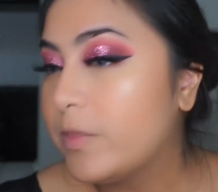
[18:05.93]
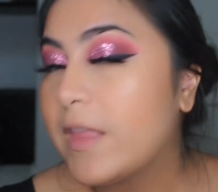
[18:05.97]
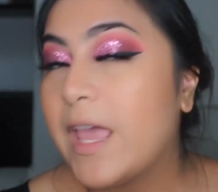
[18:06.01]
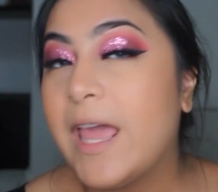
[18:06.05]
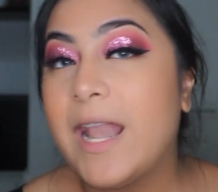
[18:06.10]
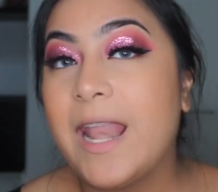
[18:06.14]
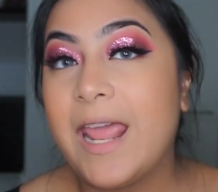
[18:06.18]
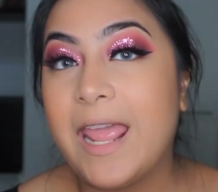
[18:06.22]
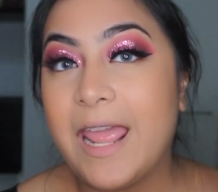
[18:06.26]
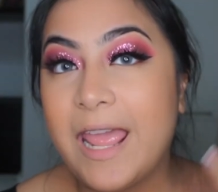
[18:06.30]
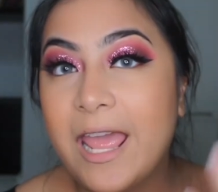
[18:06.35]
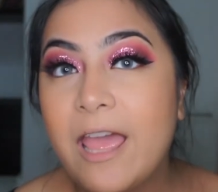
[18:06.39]

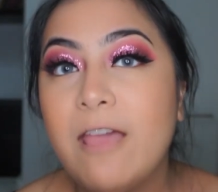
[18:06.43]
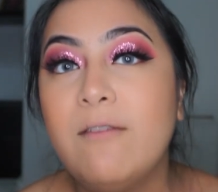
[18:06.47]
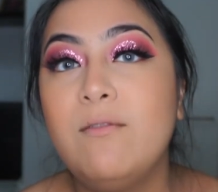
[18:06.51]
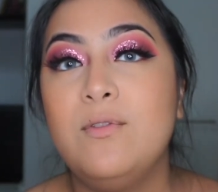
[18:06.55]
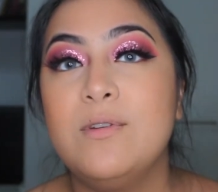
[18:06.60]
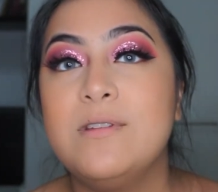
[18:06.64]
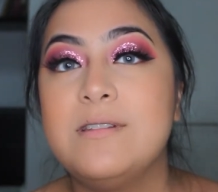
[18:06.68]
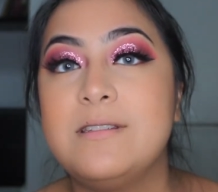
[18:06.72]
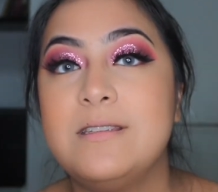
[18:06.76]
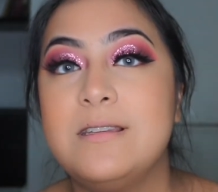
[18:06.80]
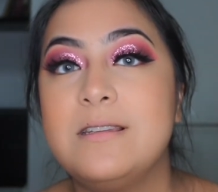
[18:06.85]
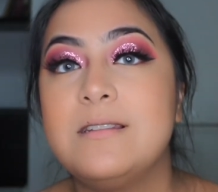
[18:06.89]
And I have
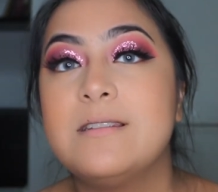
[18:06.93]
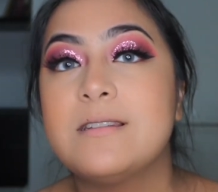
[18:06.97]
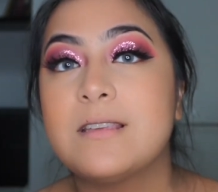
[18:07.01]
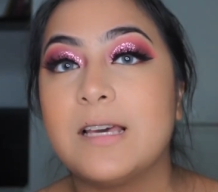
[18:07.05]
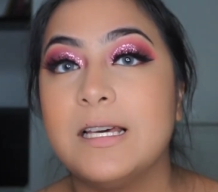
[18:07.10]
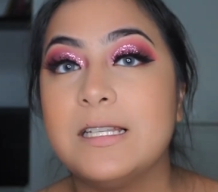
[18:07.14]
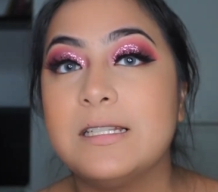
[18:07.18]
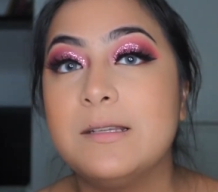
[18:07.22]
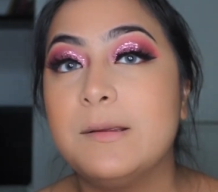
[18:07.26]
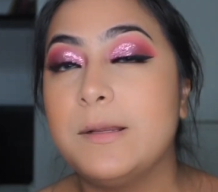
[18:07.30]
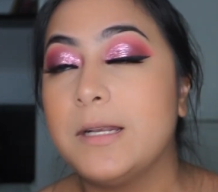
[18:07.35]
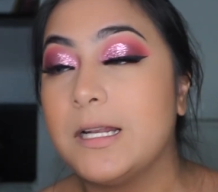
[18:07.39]
used this
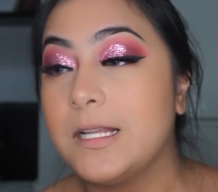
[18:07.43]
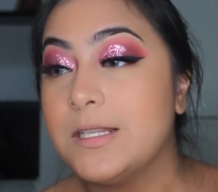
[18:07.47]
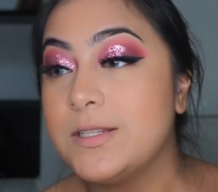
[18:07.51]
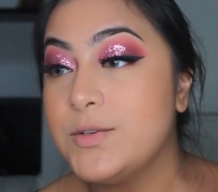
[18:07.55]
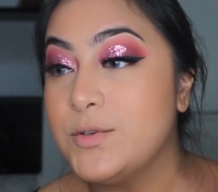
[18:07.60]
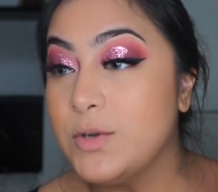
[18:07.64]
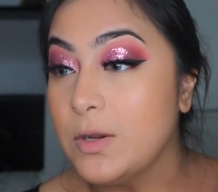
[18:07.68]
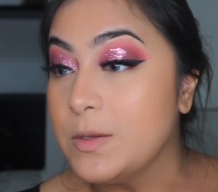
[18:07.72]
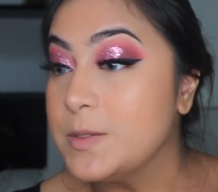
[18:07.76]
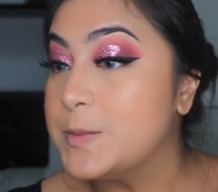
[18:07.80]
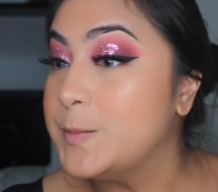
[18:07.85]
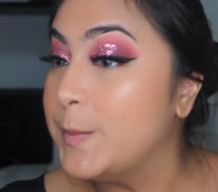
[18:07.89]
Custom Enhancer
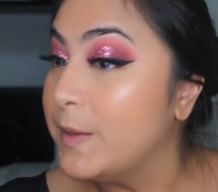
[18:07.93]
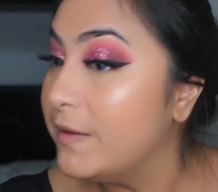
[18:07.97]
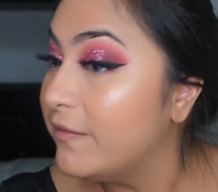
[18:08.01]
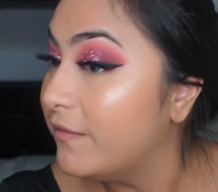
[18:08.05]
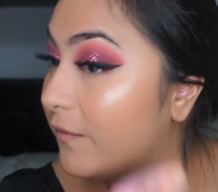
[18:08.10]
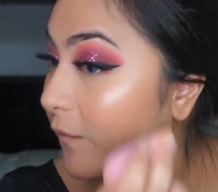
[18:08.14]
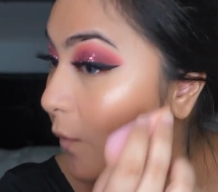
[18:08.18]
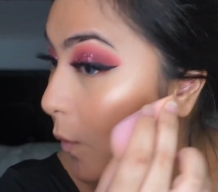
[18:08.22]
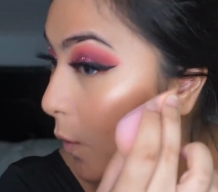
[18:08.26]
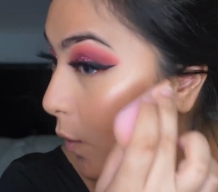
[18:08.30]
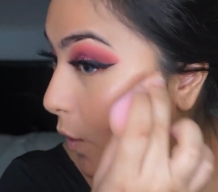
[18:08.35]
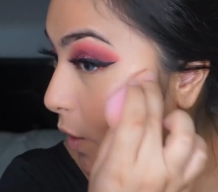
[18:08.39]
Drops
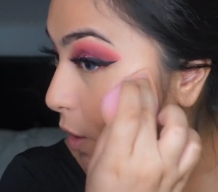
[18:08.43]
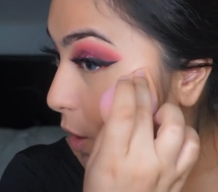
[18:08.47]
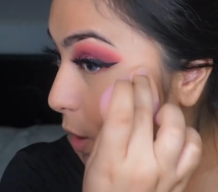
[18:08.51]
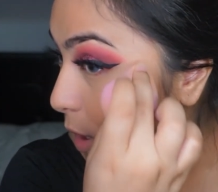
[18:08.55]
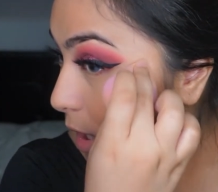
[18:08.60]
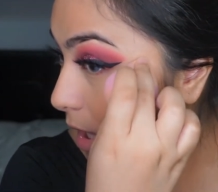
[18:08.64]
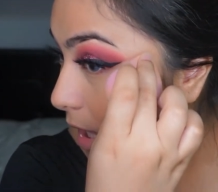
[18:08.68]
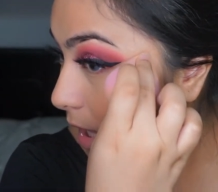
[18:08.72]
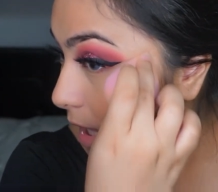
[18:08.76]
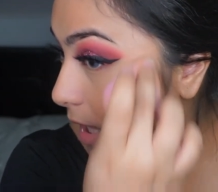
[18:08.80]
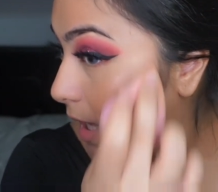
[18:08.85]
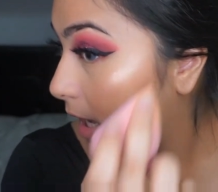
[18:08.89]
before,
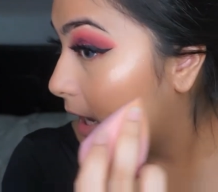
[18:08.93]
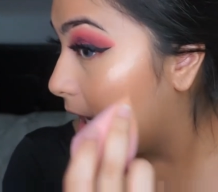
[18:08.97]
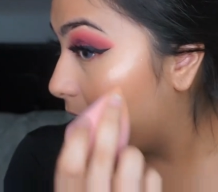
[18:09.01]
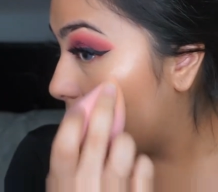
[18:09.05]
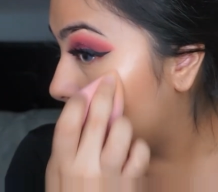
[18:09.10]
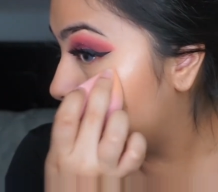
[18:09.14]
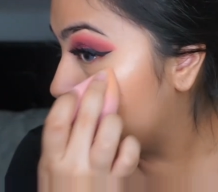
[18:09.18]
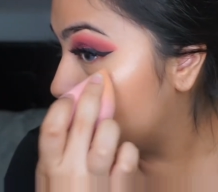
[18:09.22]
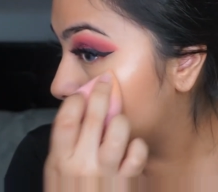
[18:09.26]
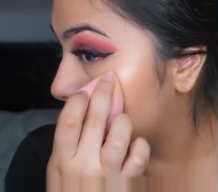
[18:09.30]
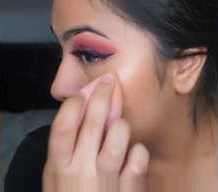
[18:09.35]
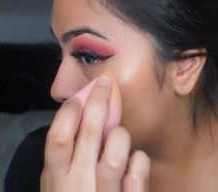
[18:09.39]

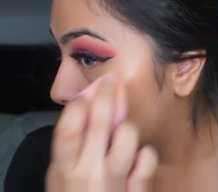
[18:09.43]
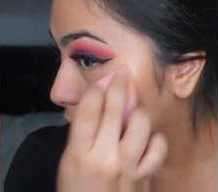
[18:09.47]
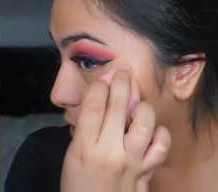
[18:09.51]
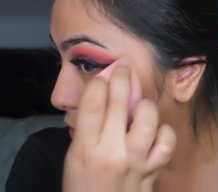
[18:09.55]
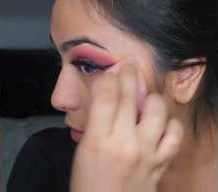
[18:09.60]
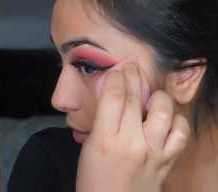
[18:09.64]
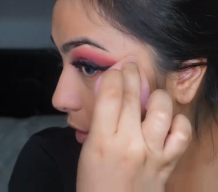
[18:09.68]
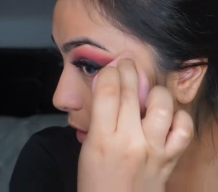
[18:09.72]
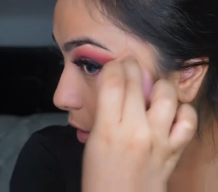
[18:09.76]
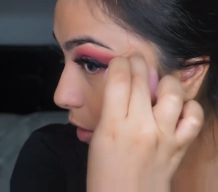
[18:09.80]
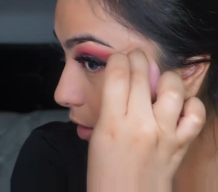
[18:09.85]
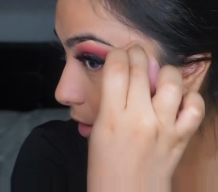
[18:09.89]
and it's
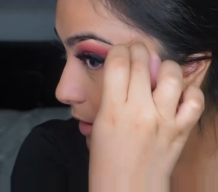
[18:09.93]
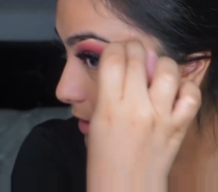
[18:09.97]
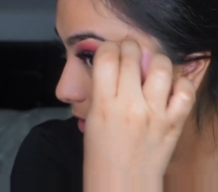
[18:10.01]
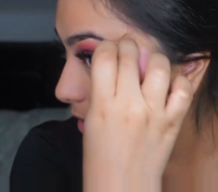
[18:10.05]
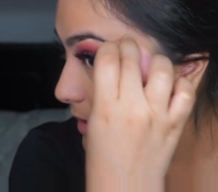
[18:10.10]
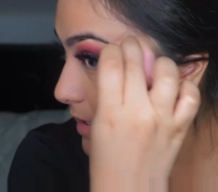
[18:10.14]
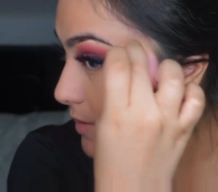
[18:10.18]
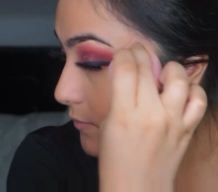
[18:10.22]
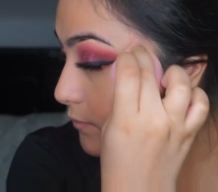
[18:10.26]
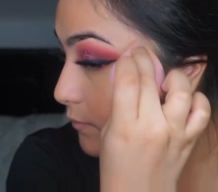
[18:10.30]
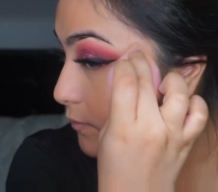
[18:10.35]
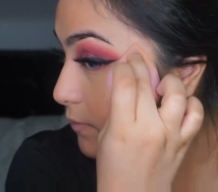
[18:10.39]

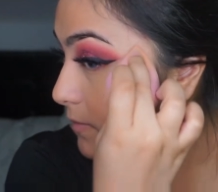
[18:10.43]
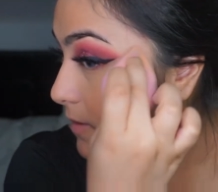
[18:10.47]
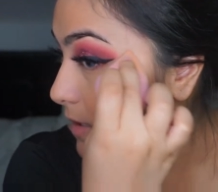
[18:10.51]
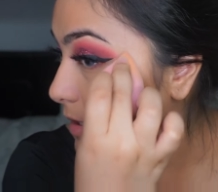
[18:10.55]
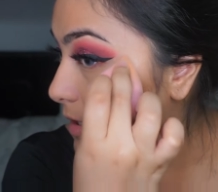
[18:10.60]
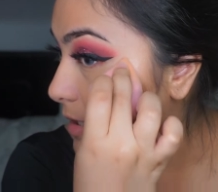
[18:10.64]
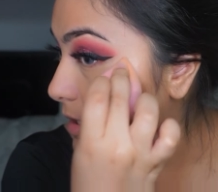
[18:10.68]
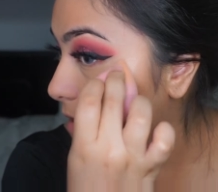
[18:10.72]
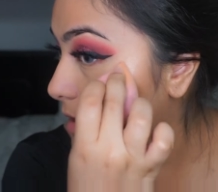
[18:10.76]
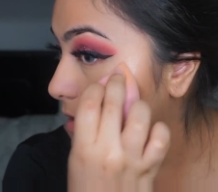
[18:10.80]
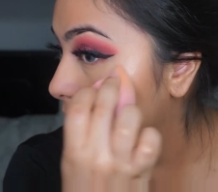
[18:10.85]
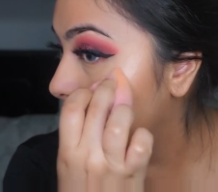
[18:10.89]
honestly
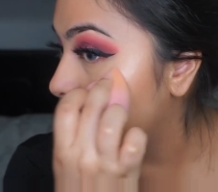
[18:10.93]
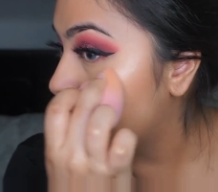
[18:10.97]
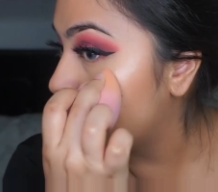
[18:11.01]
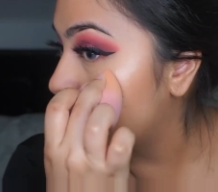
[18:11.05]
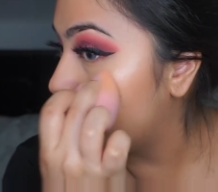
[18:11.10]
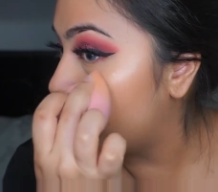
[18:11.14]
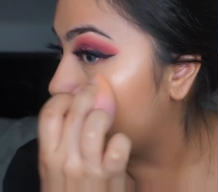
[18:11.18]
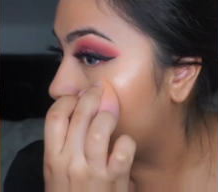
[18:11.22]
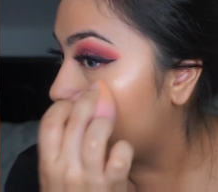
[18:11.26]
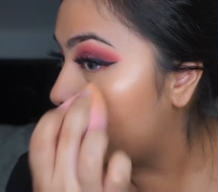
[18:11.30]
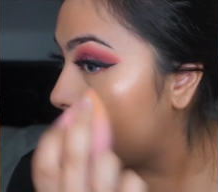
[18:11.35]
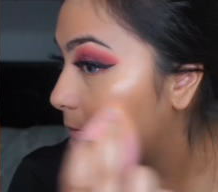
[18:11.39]
really easy to
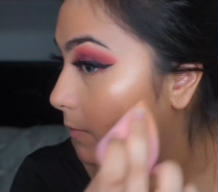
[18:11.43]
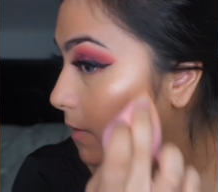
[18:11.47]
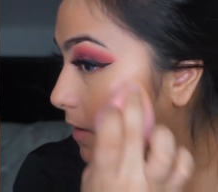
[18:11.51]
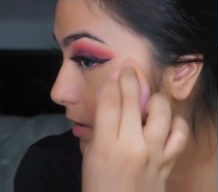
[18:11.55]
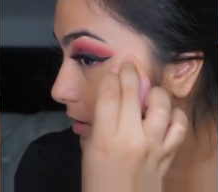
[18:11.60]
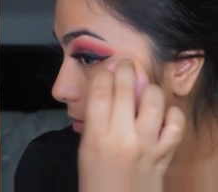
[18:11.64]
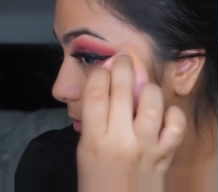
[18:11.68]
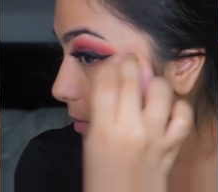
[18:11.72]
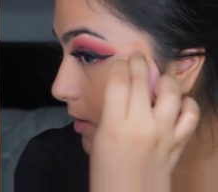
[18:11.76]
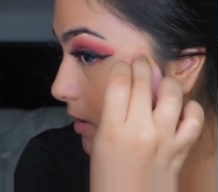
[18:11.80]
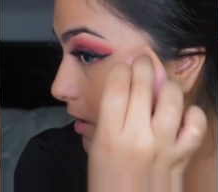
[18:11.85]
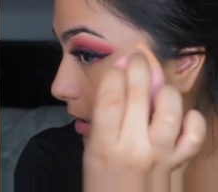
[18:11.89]
blend, but
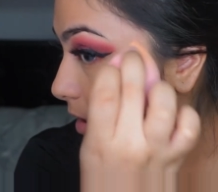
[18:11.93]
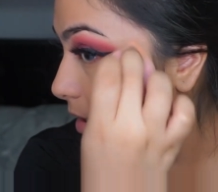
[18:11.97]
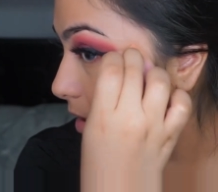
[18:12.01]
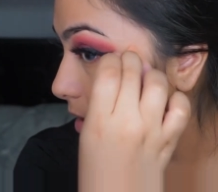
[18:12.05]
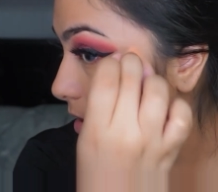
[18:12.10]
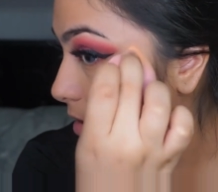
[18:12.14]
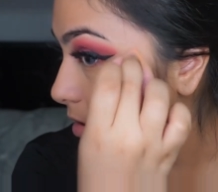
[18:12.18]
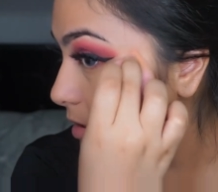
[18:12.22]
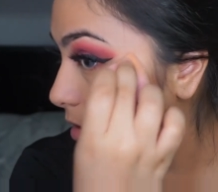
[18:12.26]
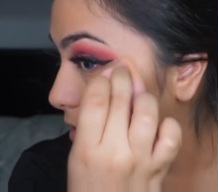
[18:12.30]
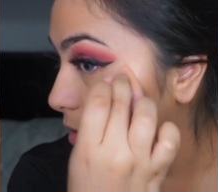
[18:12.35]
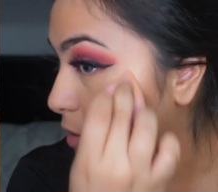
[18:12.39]
this one
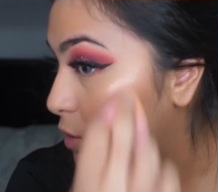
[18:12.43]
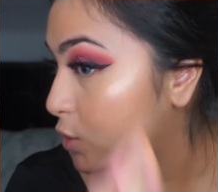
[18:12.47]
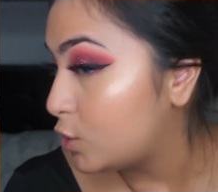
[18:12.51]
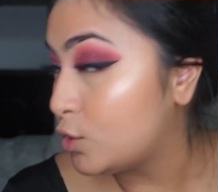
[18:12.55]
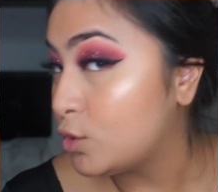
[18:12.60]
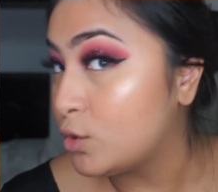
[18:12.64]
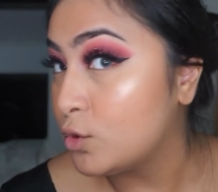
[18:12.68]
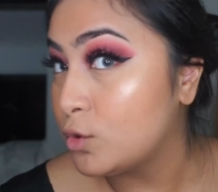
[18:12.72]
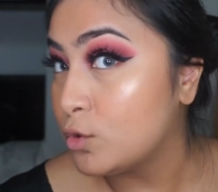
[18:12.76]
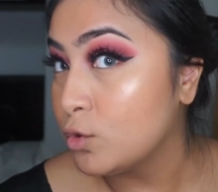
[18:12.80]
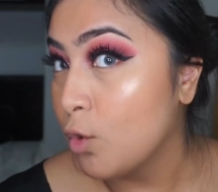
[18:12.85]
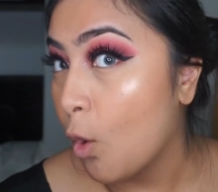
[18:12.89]
is
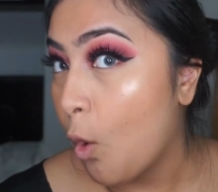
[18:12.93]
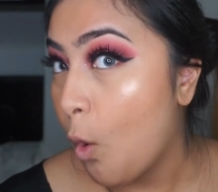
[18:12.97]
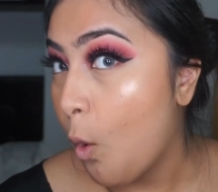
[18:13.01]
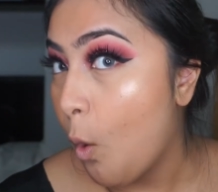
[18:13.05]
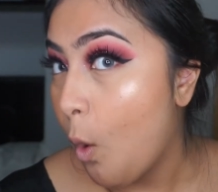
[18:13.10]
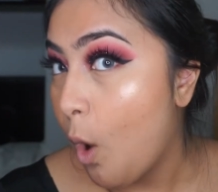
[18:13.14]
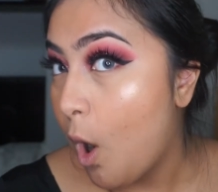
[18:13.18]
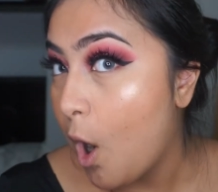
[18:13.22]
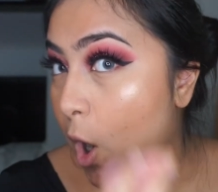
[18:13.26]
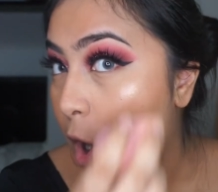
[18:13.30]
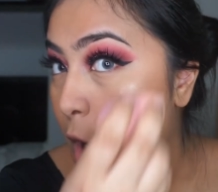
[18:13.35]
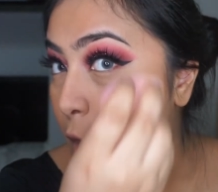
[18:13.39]

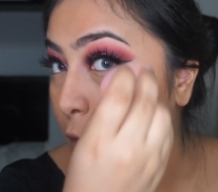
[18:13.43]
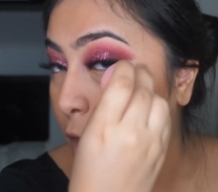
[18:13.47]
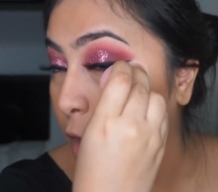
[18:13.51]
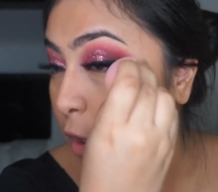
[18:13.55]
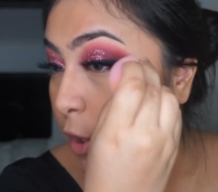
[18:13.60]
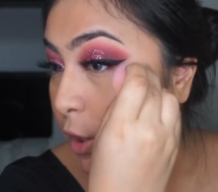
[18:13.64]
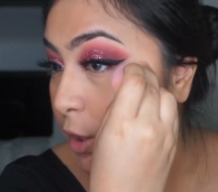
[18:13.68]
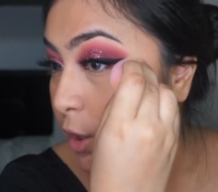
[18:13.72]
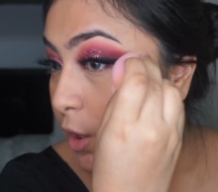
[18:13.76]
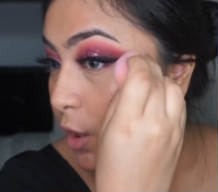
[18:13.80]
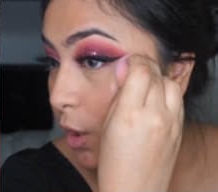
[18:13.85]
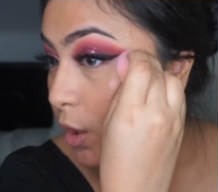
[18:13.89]
so
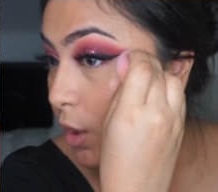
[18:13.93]
hard.